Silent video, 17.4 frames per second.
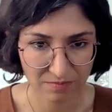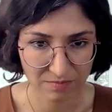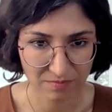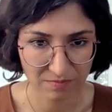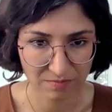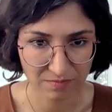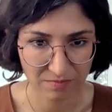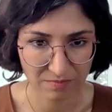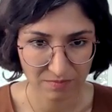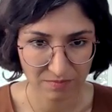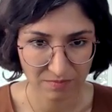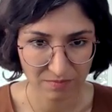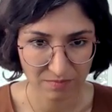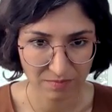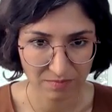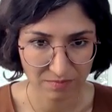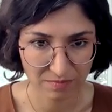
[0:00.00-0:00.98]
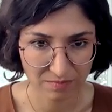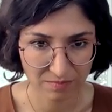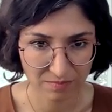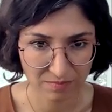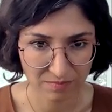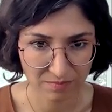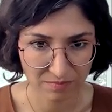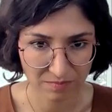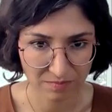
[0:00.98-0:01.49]

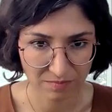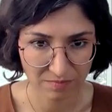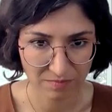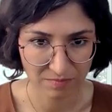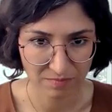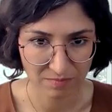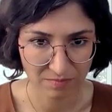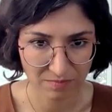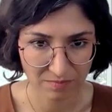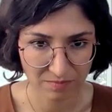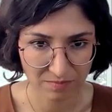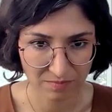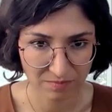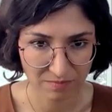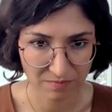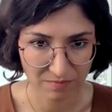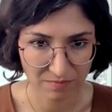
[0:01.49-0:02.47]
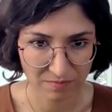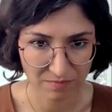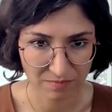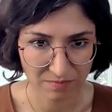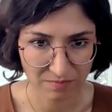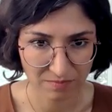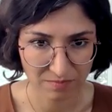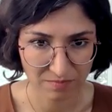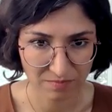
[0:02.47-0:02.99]

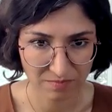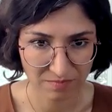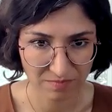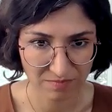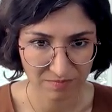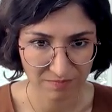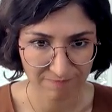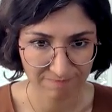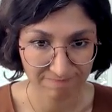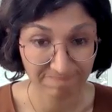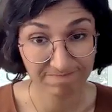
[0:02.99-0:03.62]
(silent)